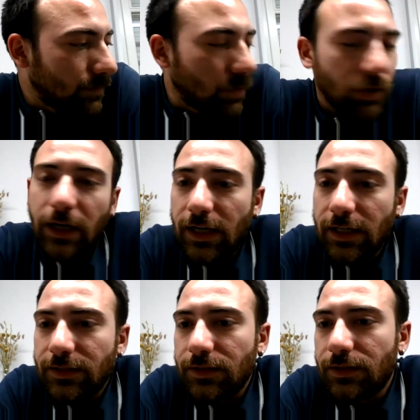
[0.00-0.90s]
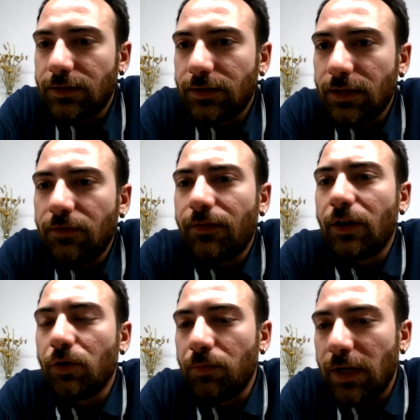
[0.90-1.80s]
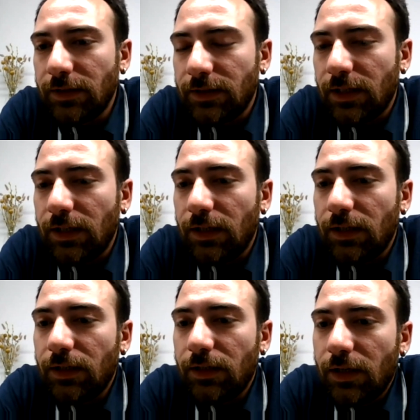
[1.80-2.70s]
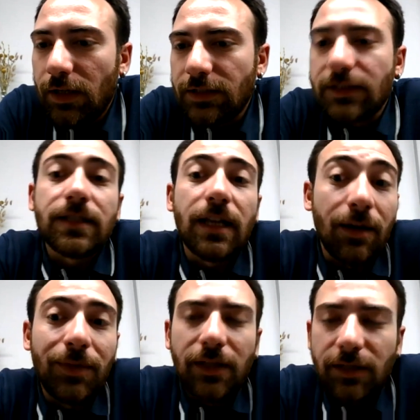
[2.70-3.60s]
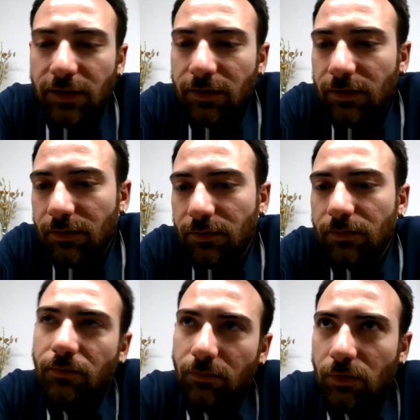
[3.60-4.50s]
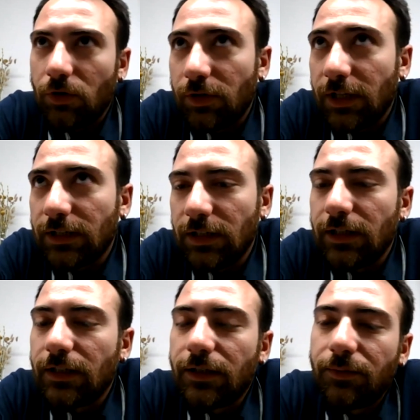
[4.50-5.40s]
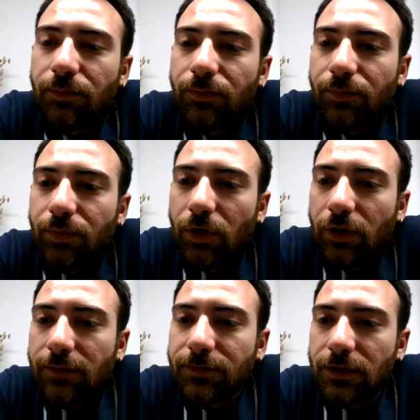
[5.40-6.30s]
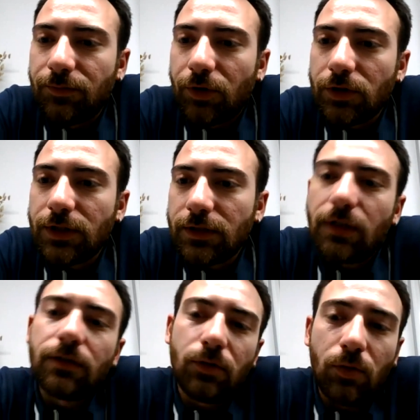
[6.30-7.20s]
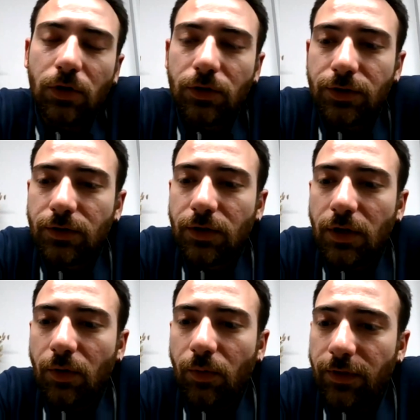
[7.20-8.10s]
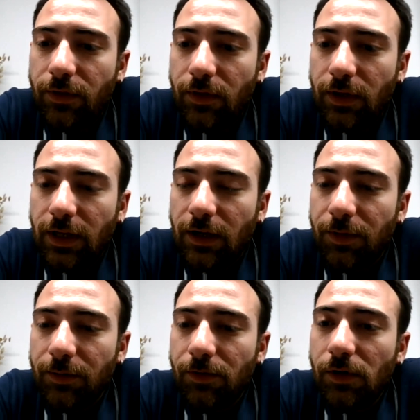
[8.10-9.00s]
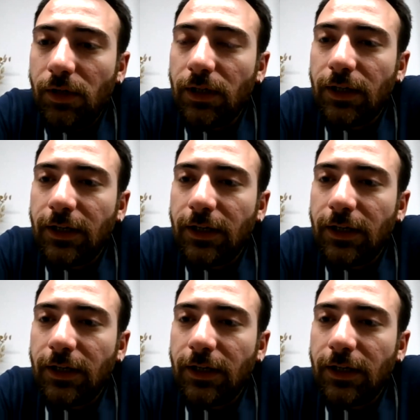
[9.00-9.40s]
organizes environmental and sustainability, more correctly, programs and projects, and works with young people.